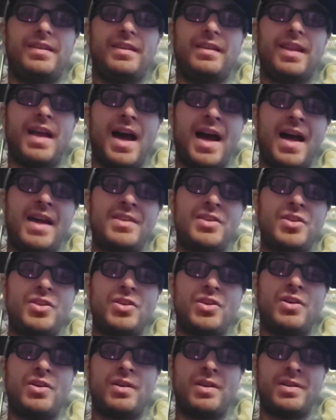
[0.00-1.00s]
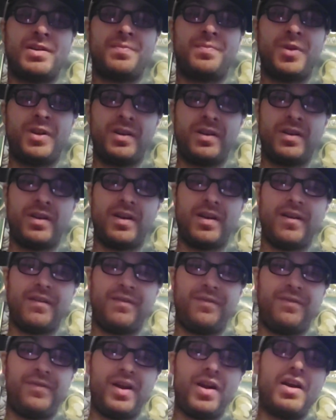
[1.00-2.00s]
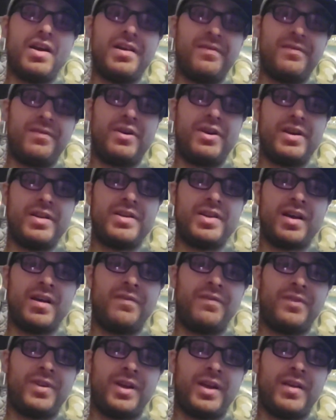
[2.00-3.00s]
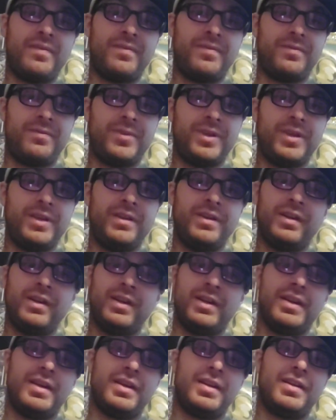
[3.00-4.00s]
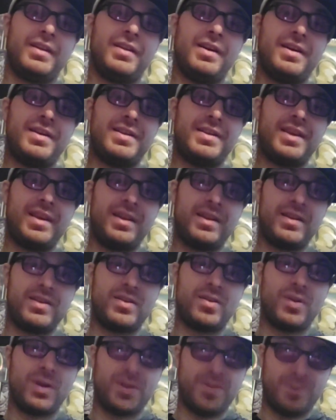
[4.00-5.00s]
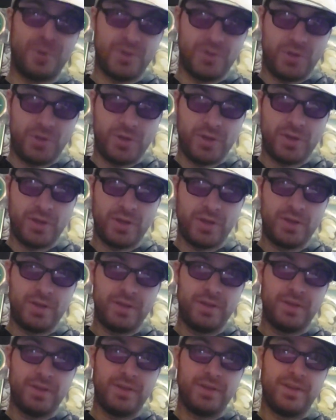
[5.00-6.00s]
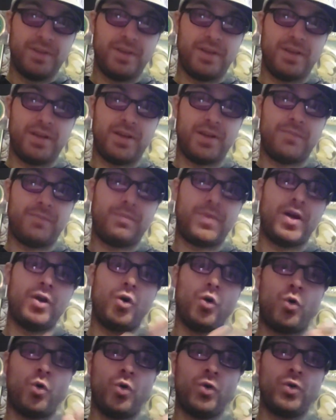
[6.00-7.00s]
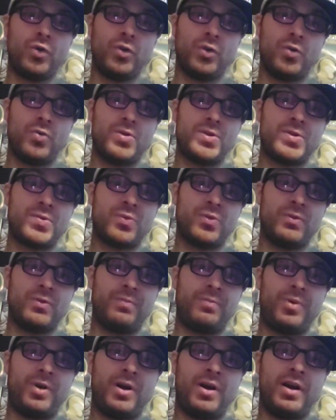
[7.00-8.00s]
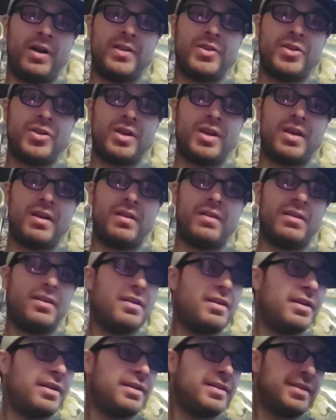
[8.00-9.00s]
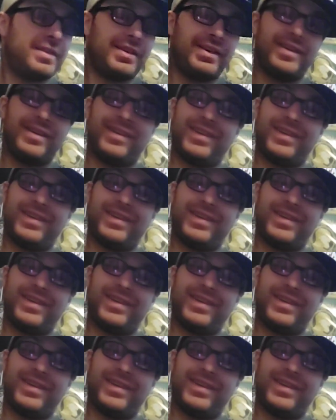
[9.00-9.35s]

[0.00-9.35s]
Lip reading: the last year has been a very, very tough time for me. Not saying it's always been good. My old Lotus Wolf Pod channel got